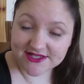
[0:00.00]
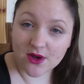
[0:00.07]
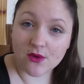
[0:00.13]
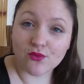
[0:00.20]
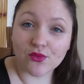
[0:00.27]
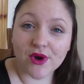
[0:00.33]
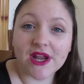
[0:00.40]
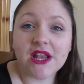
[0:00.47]
so
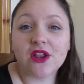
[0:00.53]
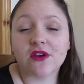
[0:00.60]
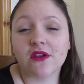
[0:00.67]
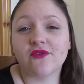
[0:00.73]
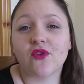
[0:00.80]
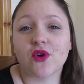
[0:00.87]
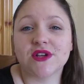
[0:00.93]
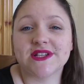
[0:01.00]
I'm really
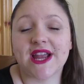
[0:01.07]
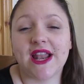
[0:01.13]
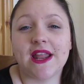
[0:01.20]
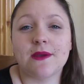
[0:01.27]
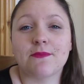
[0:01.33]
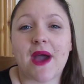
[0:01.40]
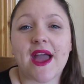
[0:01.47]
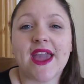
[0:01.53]
looking forward to
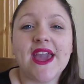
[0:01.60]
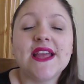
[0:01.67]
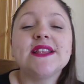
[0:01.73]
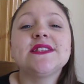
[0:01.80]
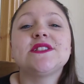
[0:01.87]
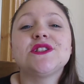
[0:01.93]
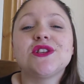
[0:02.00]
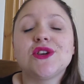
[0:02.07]
getting back
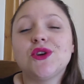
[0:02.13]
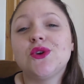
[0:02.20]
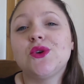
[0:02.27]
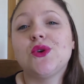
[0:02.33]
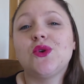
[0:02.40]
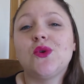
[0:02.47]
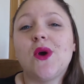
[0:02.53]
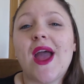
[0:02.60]

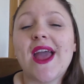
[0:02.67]
into